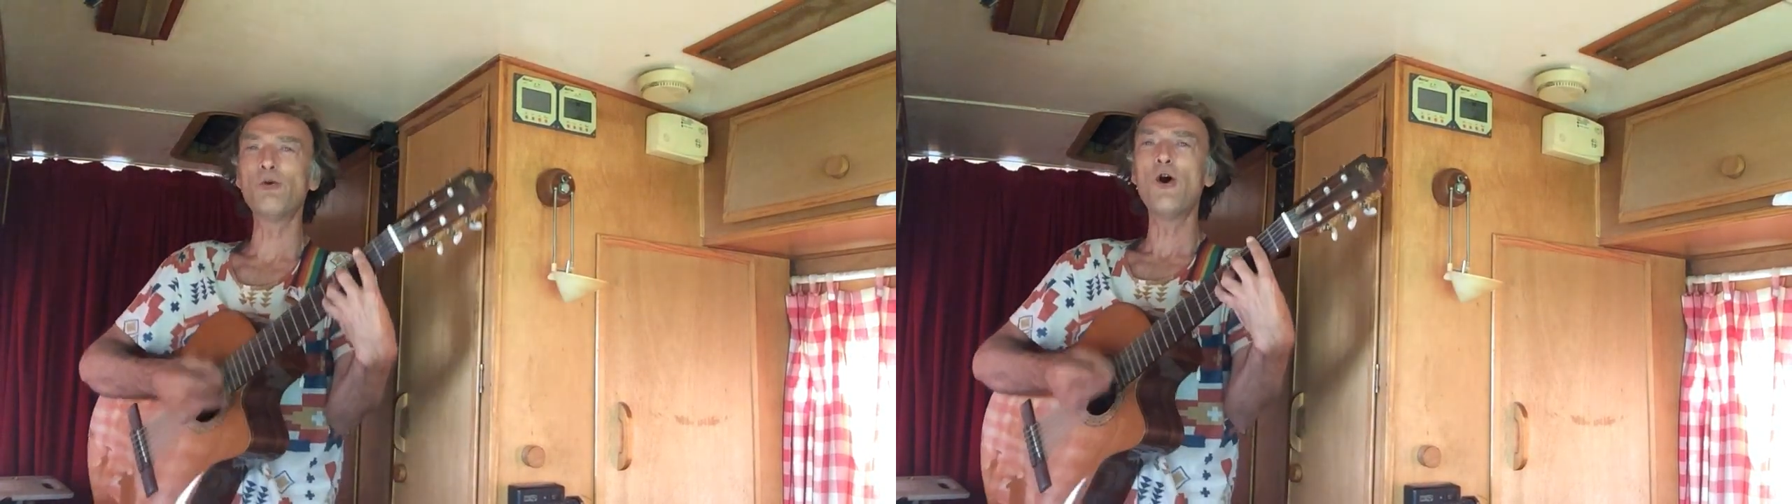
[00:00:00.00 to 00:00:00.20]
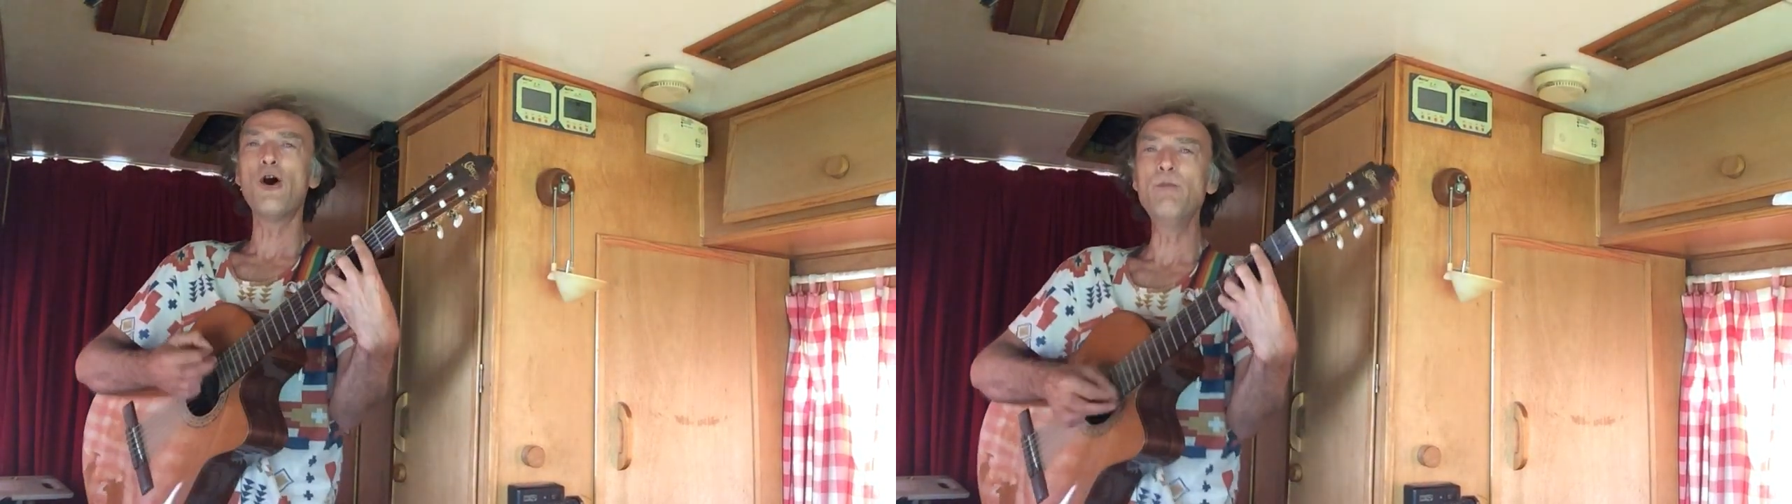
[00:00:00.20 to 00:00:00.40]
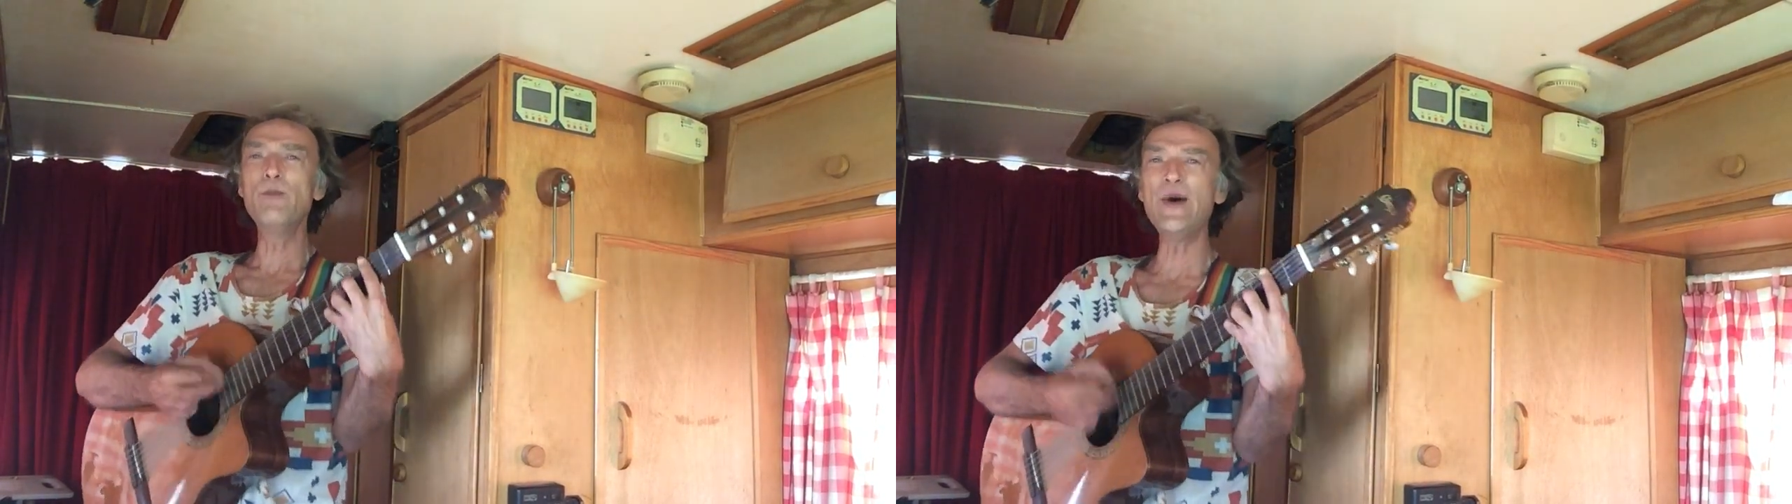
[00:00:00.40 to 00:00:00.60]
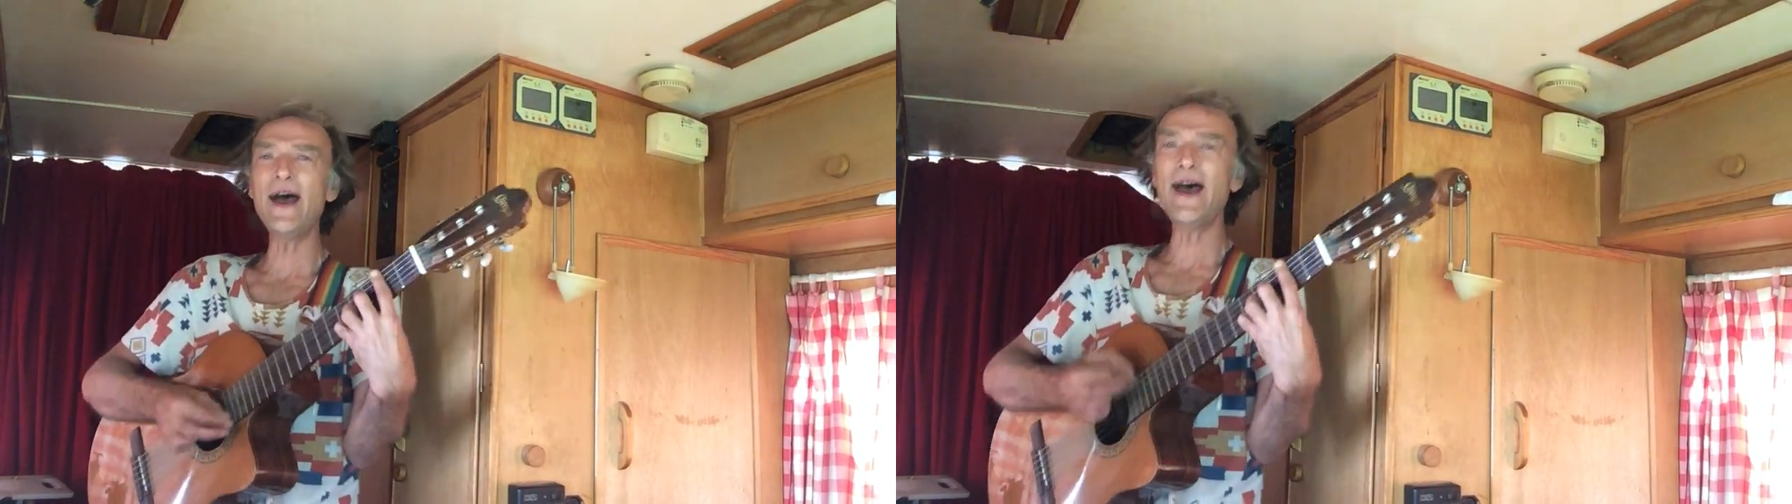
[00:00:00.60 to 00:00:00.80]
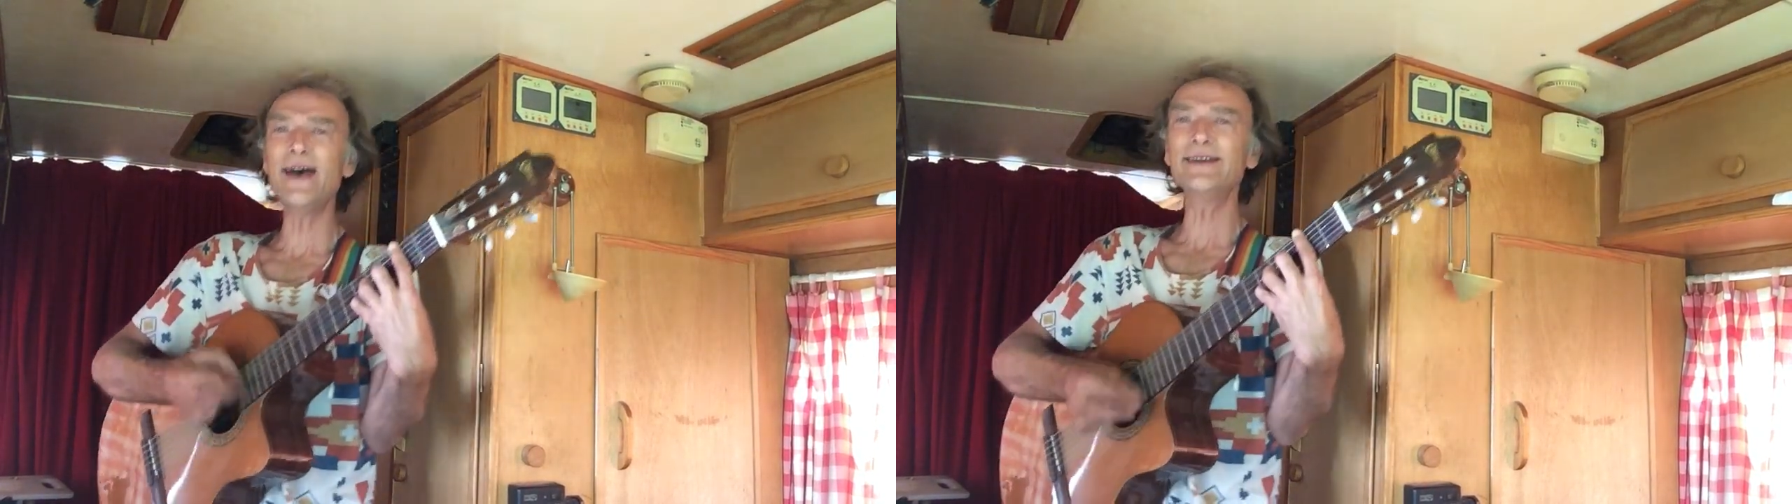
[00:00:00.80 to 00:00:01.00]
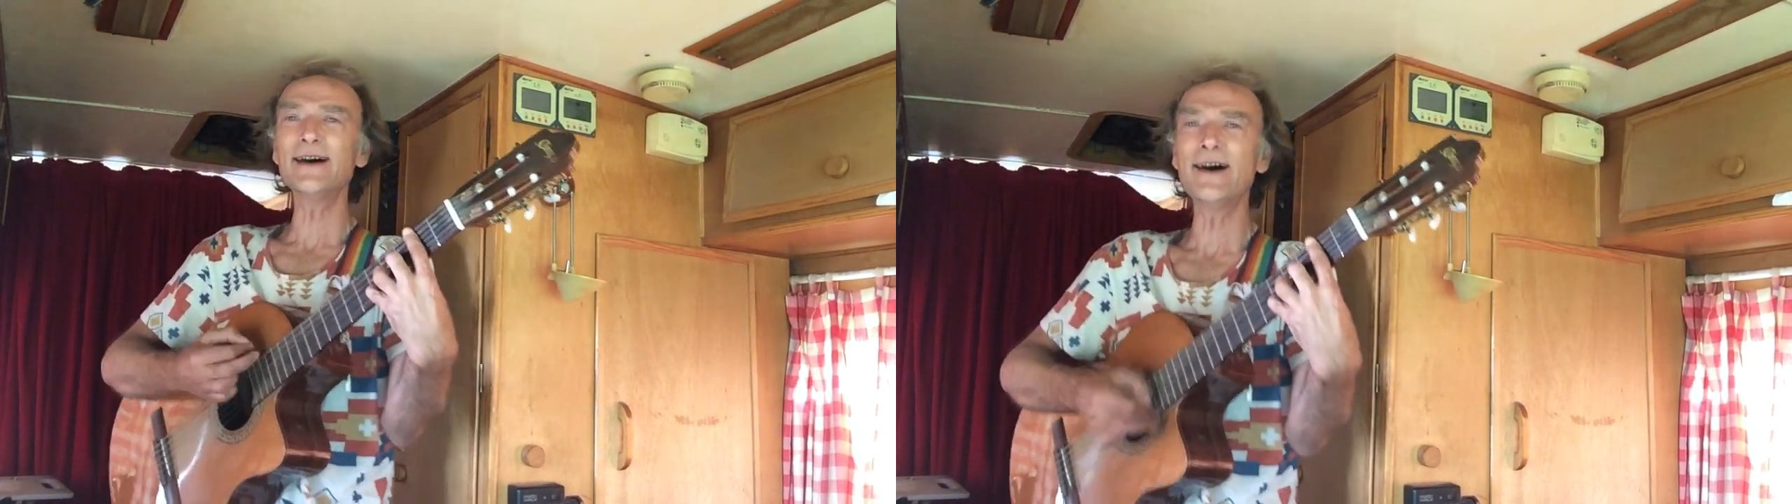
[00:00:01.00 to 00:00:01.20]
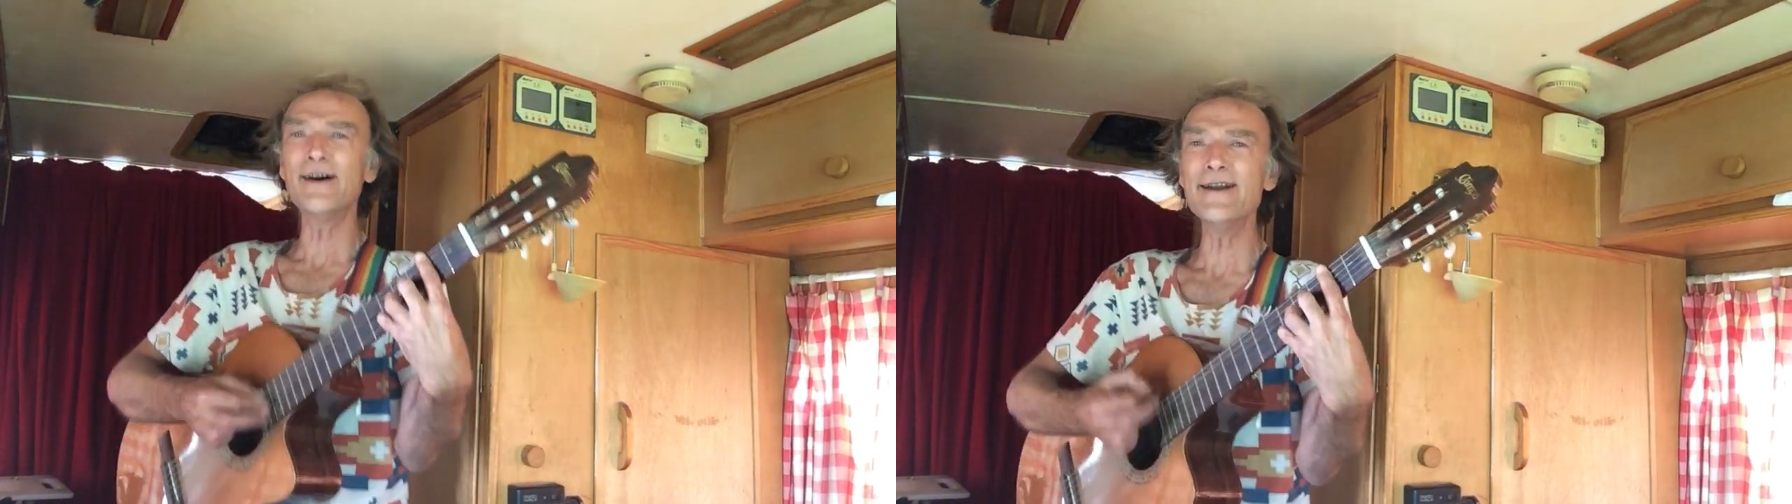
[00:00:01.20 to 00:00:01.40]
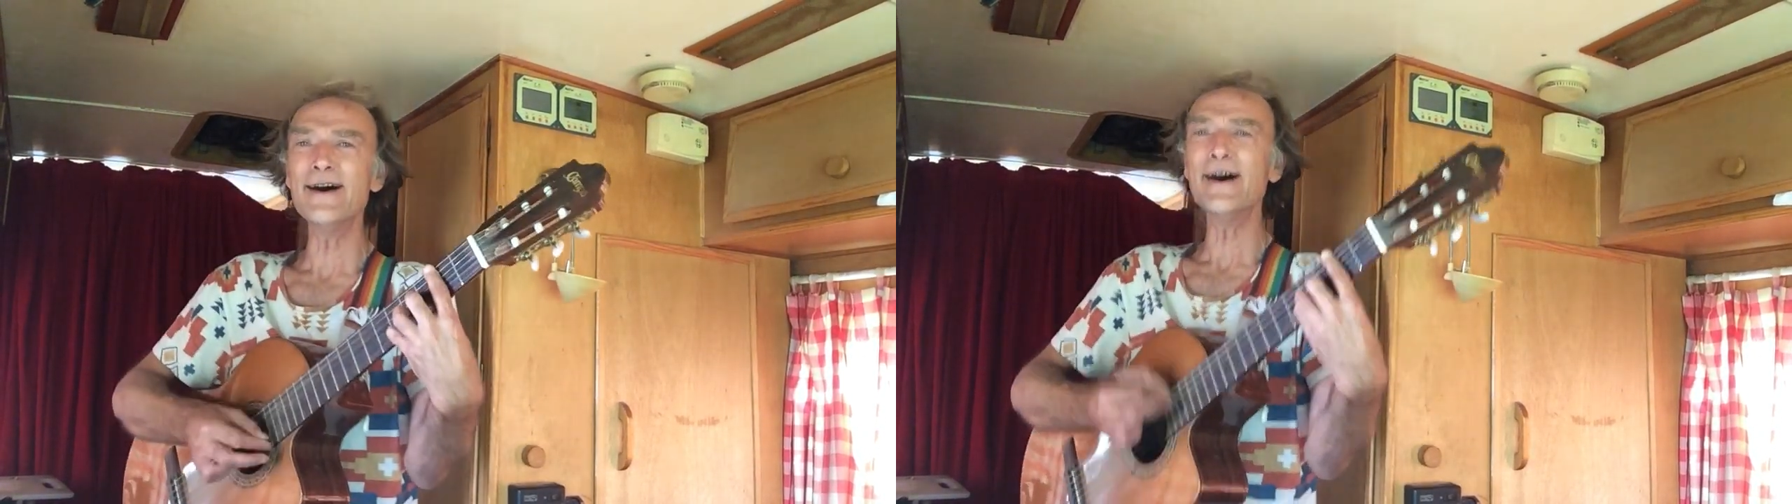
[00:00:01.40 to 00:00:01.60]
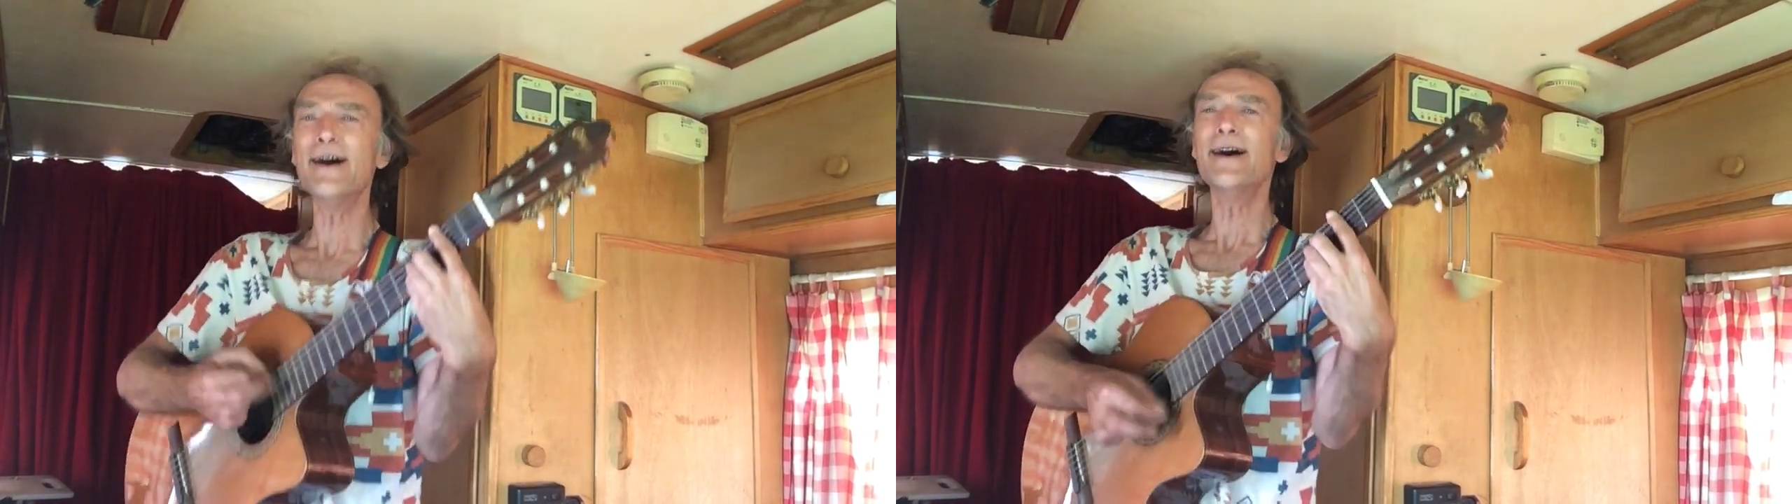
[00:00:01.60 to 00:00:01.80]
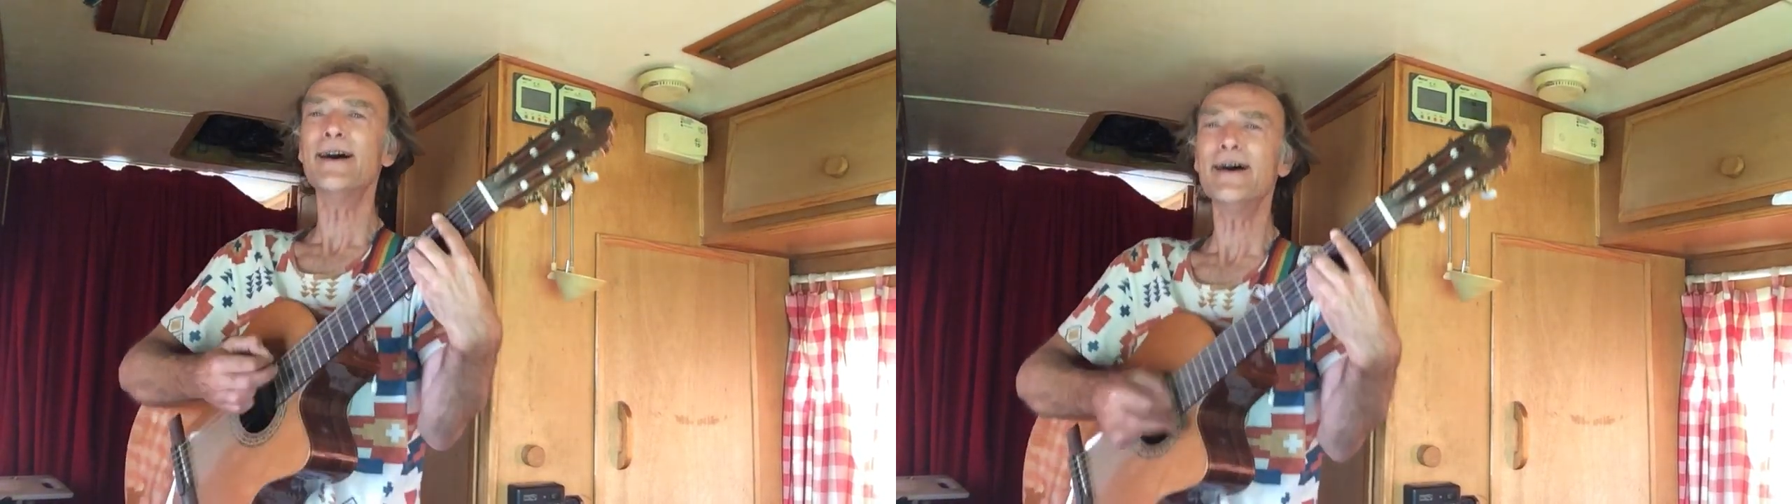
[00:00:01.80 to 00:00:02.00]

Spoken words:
warm bed, oh no!